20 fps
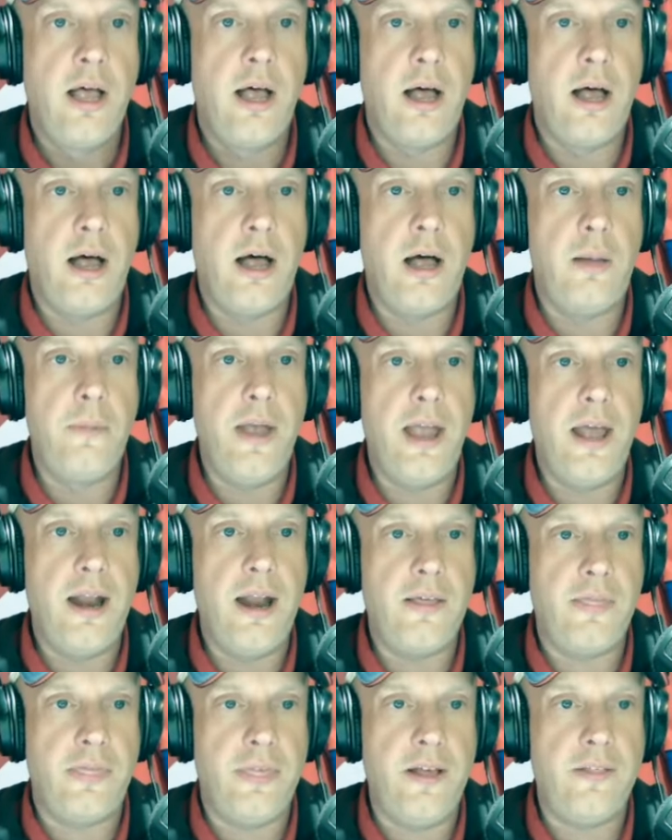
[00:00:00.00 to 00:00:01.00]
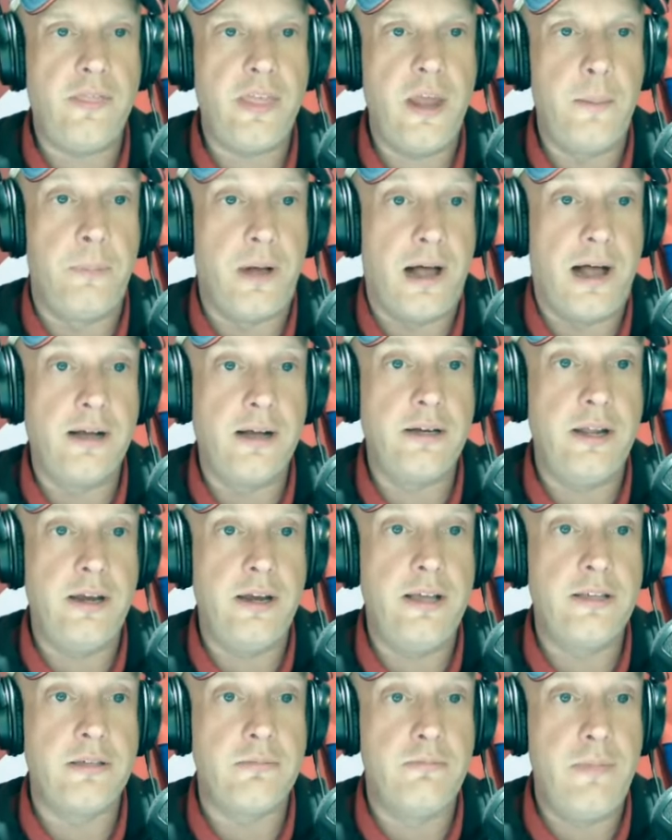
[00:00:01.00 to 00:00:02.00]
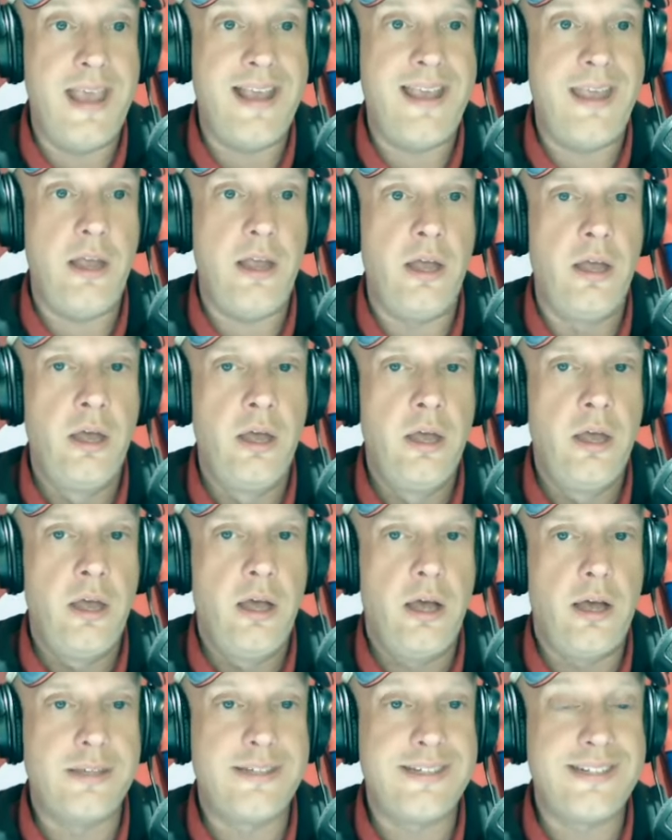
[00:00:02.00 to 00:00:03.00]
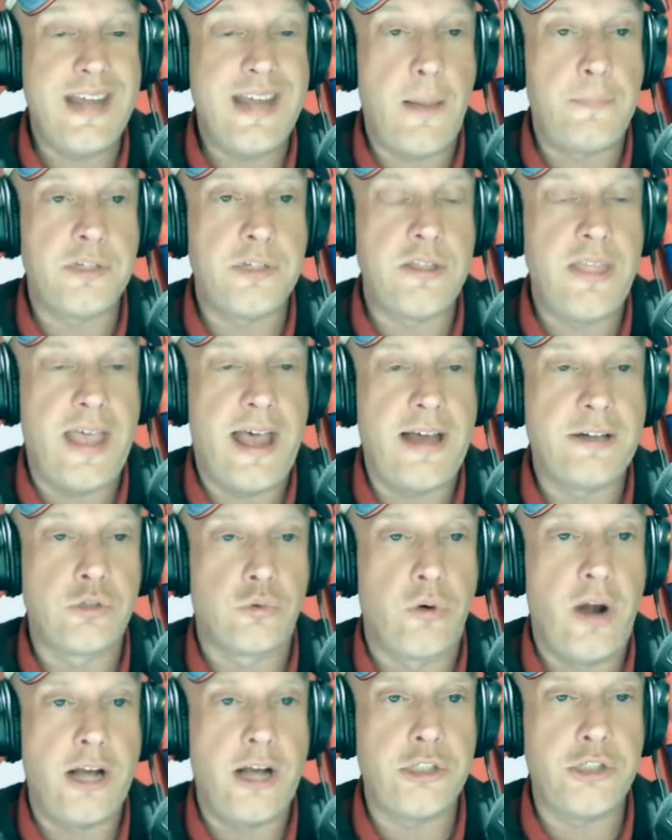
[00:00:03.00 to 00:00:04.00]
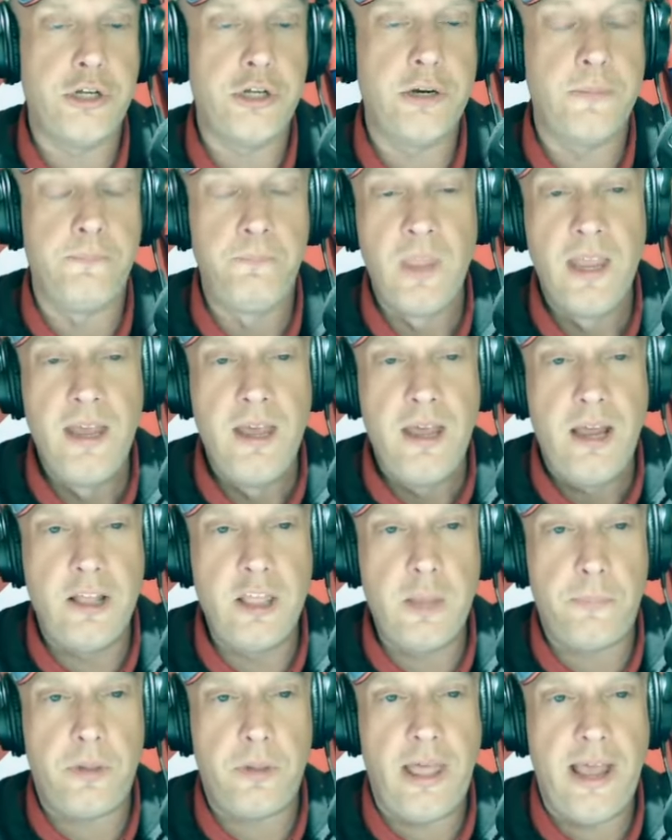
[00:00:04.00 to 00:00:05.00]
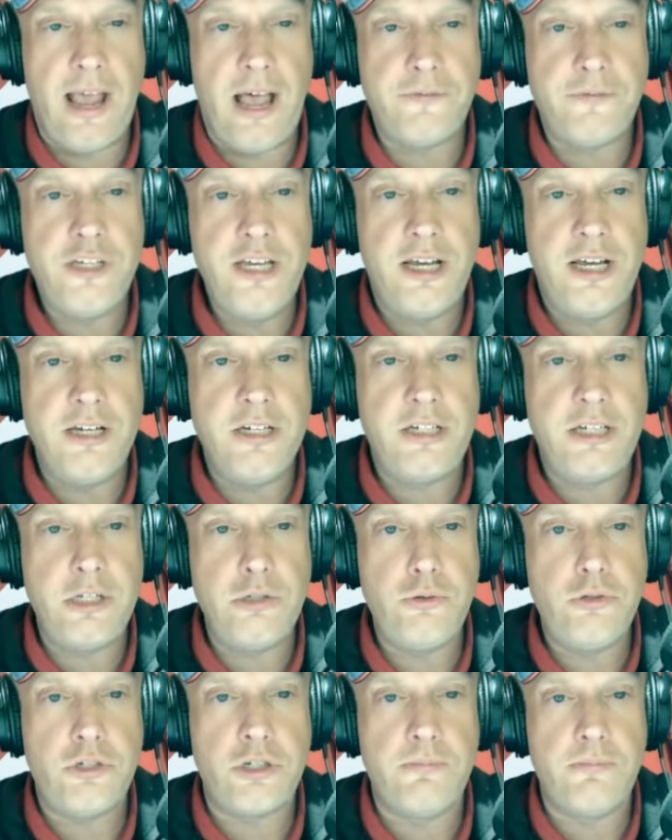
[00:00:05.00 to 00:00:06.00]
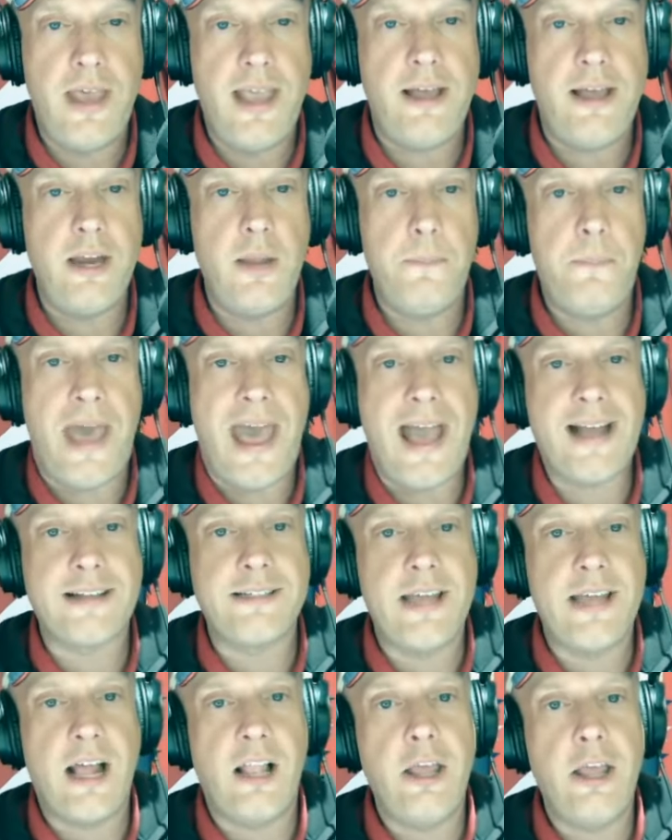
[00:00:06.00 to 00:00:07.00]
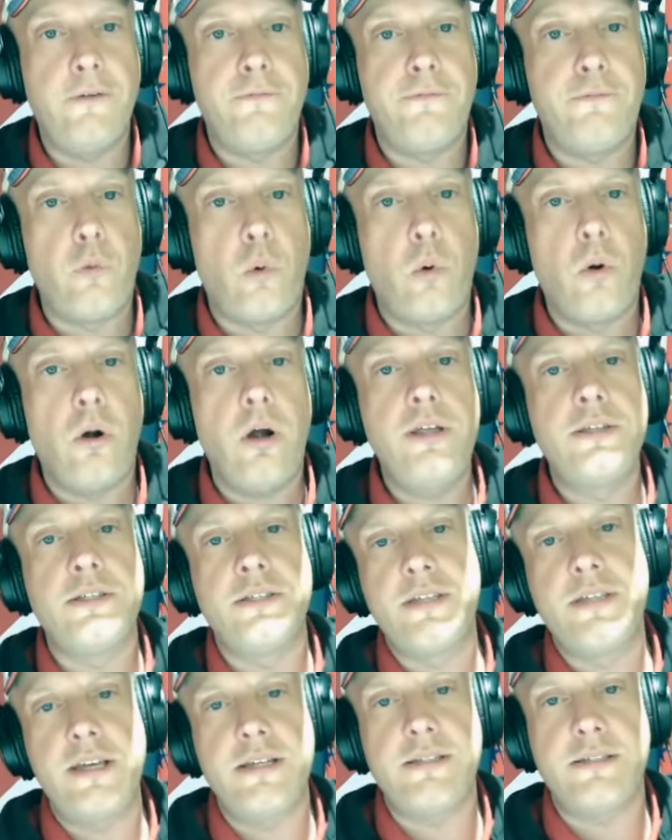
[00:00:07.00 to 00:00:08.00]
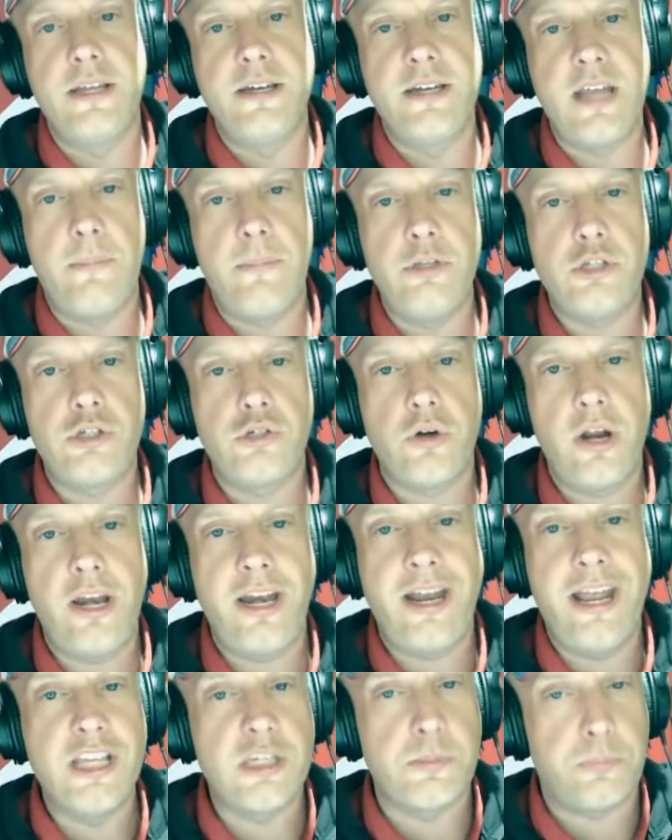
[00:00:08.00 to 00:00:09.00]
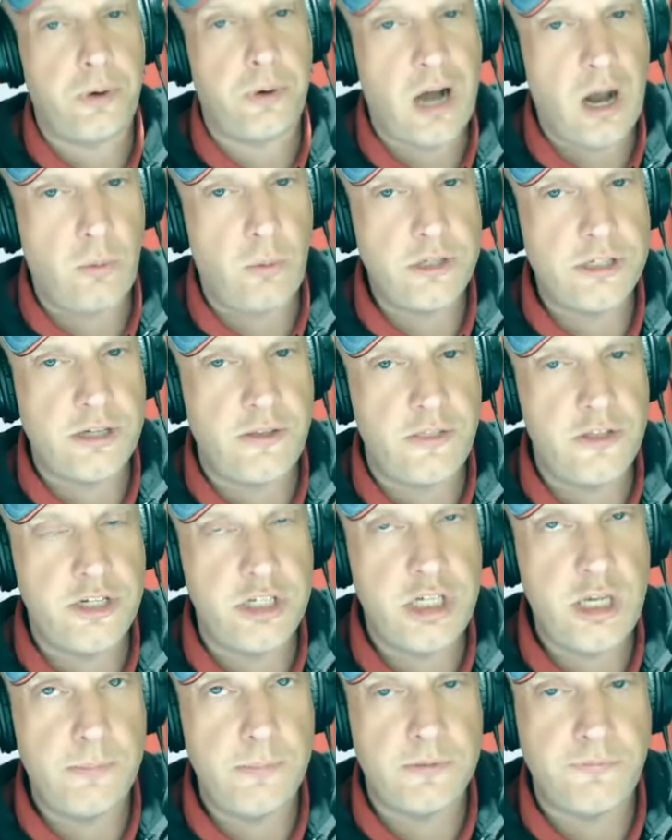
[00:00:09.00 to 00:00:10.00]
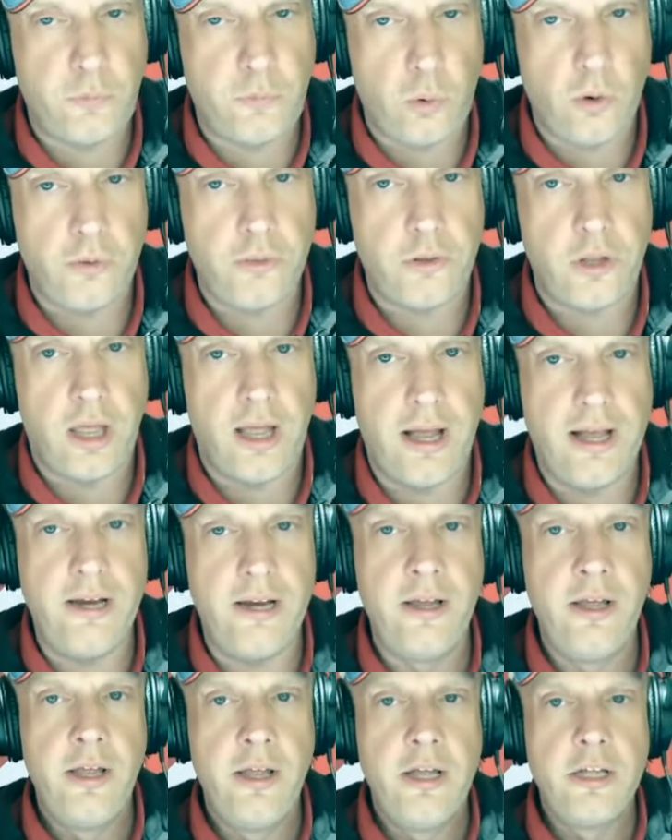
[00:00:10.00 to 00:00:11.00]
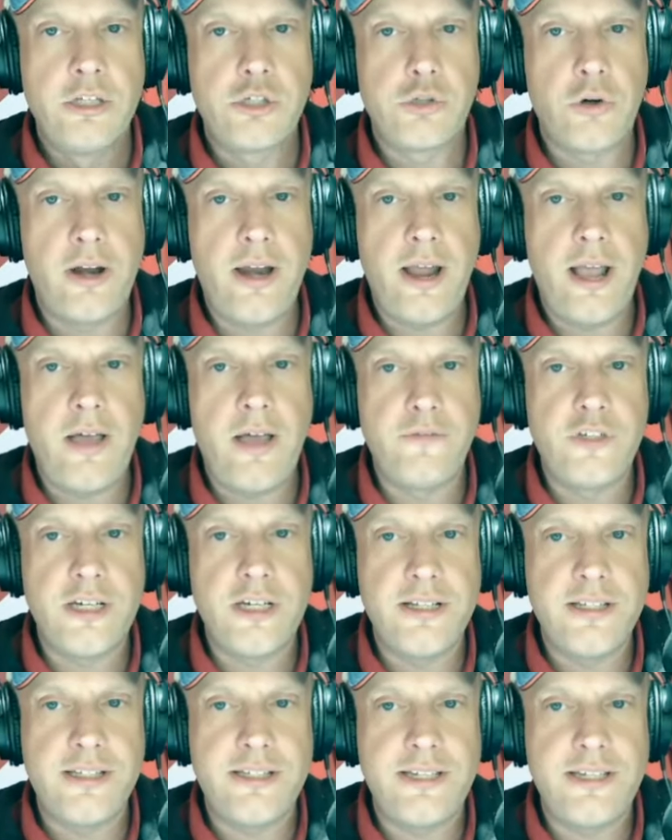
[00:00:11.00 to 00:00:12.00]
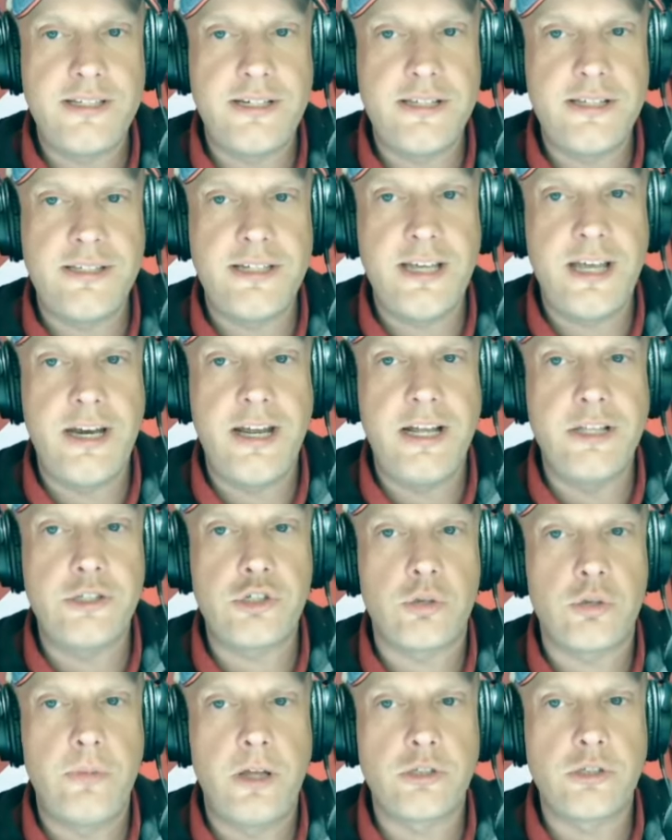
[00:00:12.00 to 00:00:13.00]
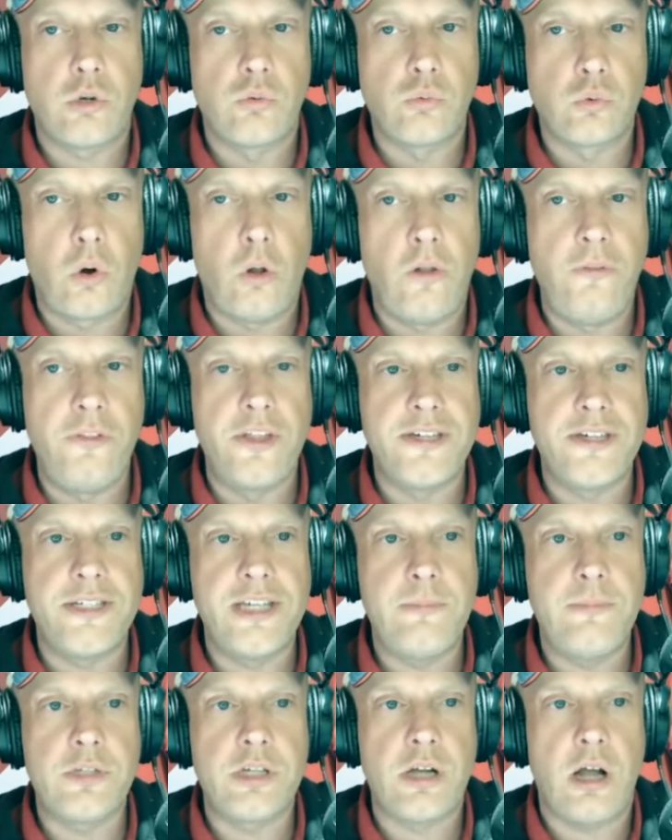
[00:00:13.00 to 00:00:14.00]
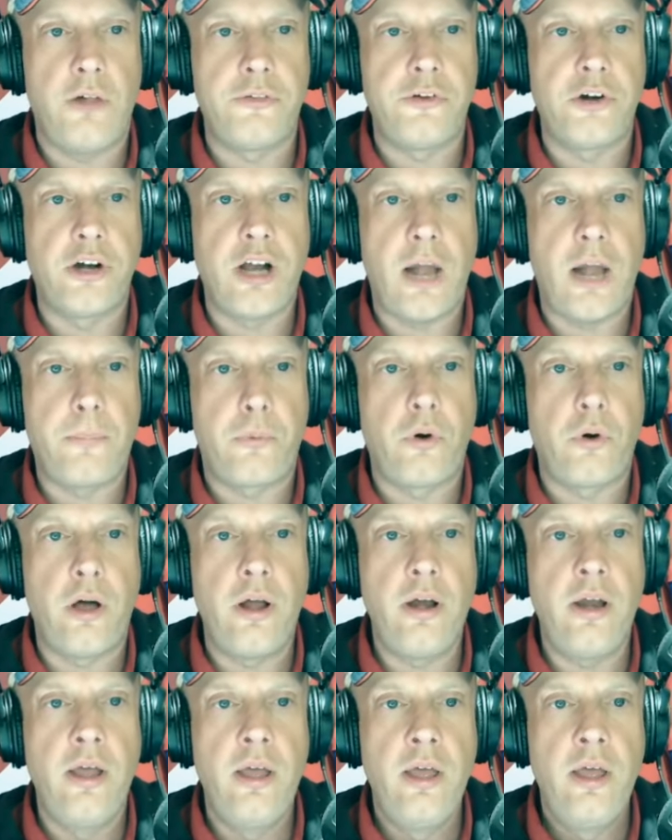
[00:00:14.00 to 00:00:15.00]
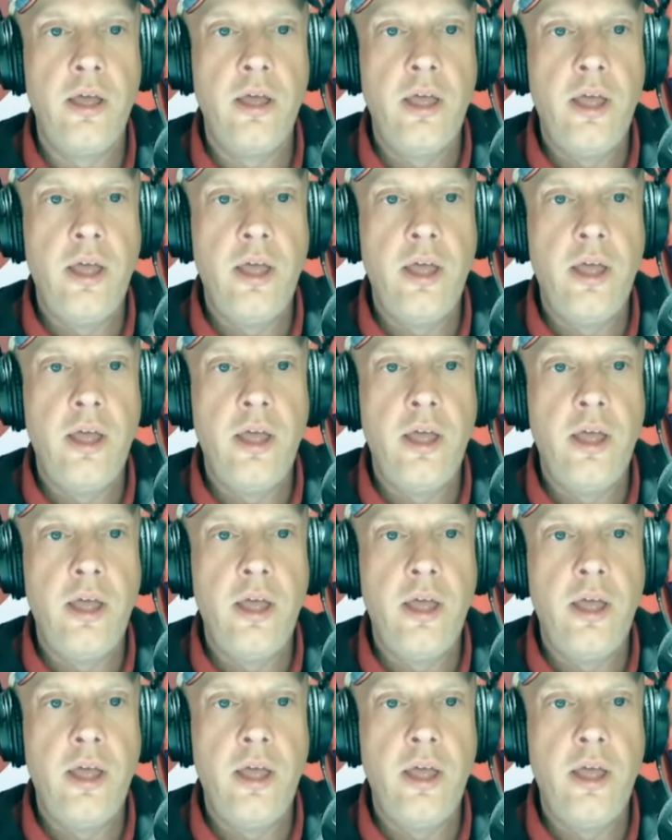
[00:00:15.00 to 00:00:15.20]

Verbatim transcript: Um, and I think that Bogdan is making uh, steps in that direction. In the playoffs, he continued to make an impact, tallying four assists and demonstrating his prowess on the team's fourth line. Trineyev's consistency and instrumental role in the team's Calder Cup run